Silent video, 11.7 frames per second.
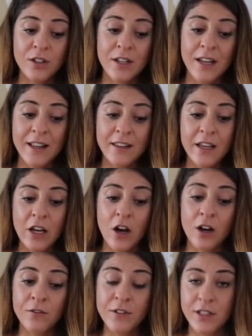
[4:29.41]
an
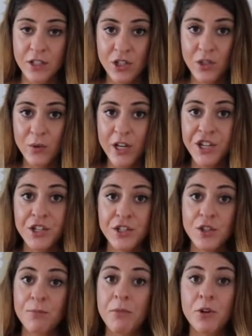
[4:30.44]
ending of the situation
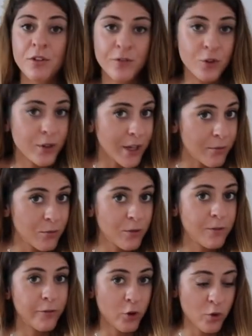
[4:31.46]
so both of you can
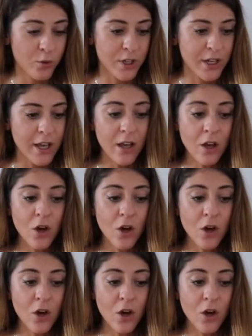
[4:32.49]
move forward